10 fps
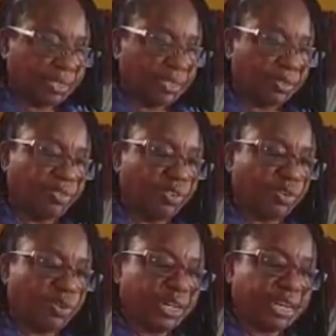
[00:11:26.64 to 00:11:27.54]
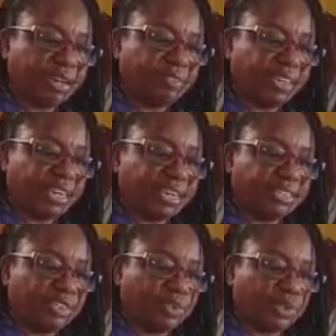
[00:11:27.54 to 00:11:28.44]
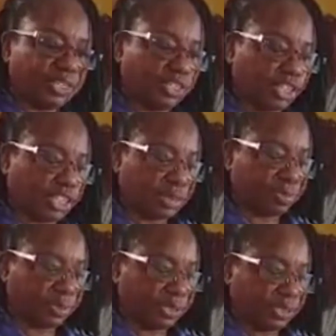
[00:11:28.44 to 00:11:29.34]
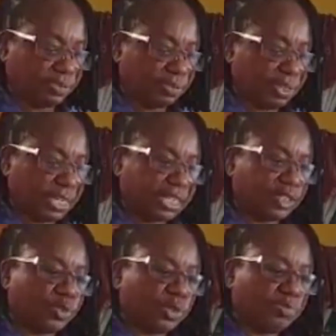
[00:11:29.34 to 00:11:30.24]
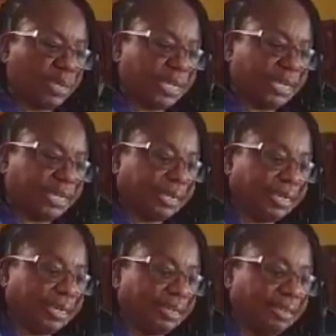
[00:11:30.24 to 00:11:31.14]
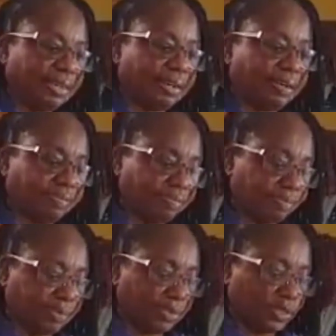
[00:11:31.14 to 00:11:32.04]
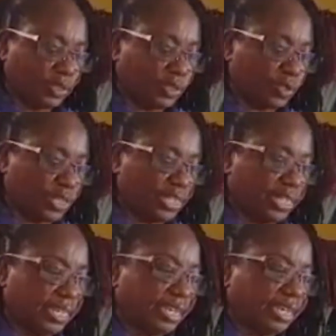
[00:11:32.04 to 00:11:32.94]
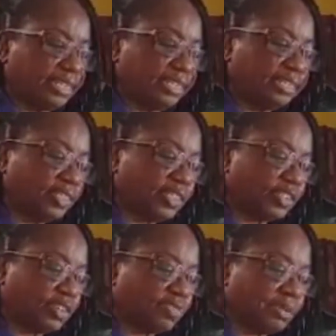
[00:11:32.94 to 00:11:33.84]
Now if you're going to have guests, you can just put a toothpick in there so that they can serve